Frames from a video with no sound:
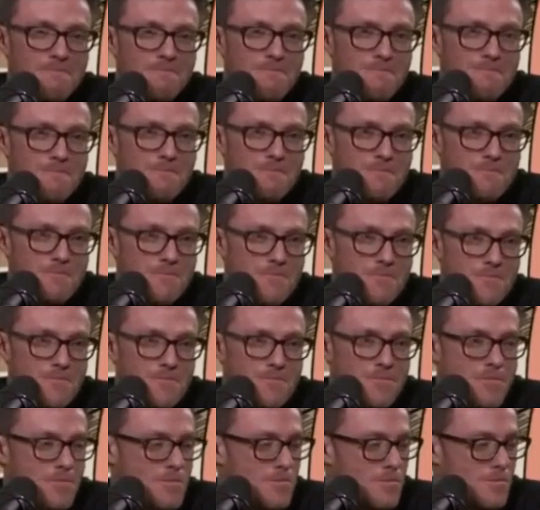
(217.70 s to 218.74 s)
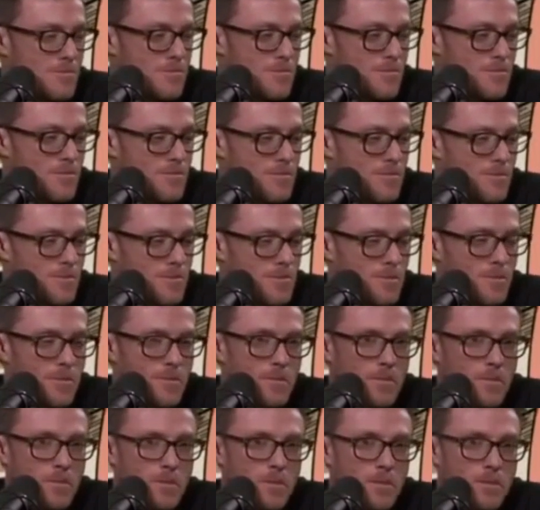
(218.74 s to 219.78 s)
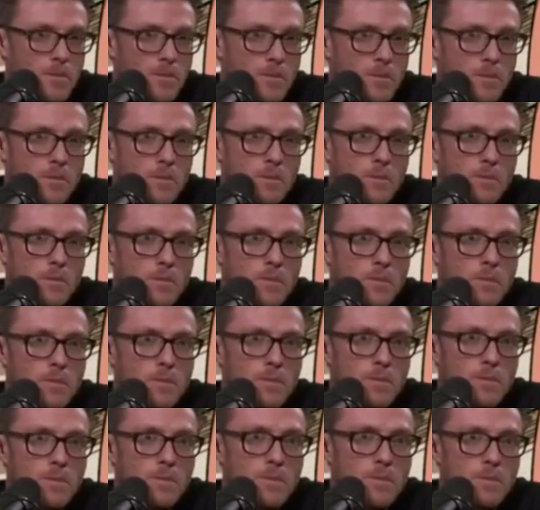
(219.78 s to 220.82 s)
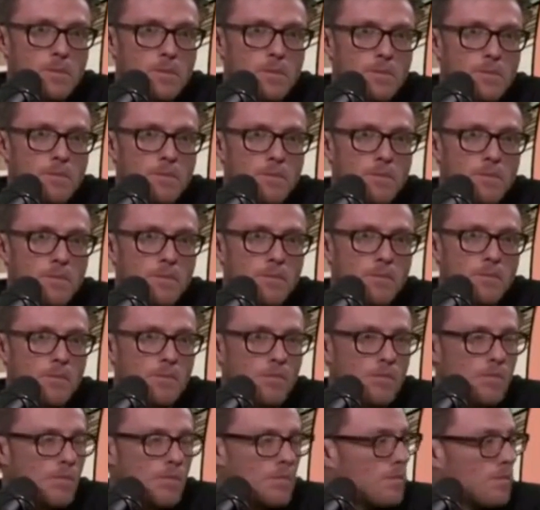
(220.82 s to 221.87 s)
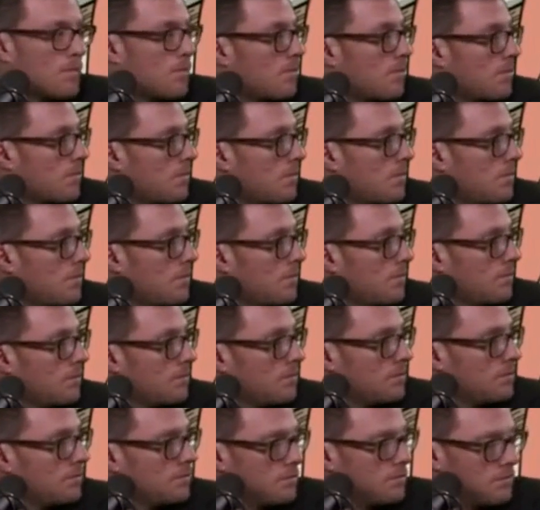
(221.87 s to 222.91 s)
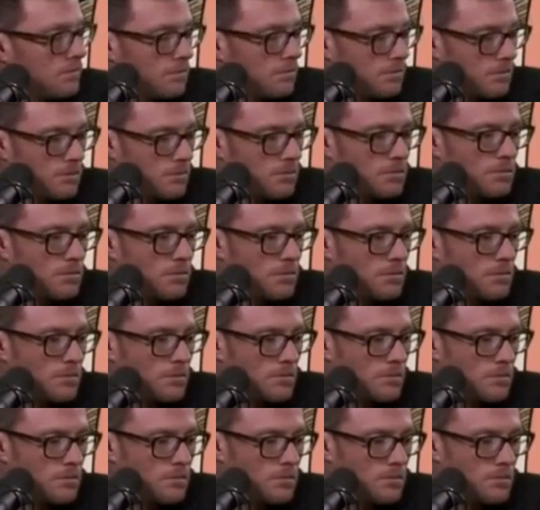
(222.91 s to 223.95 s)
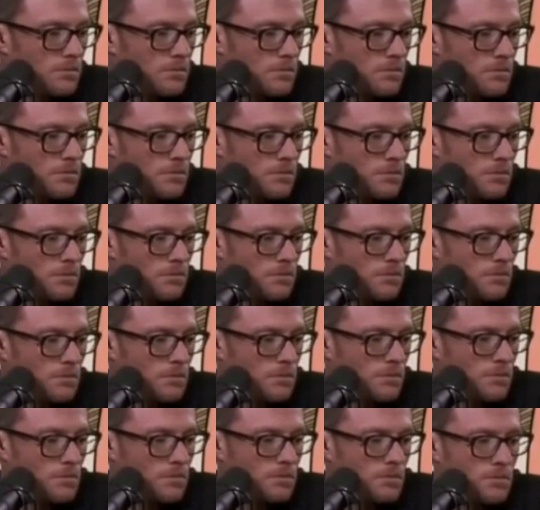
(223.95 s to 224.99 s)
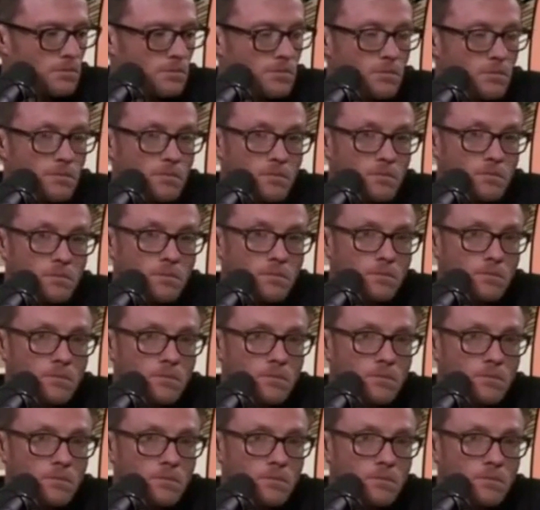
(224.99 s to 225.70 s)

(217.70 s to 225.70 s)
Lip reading: (not speaking)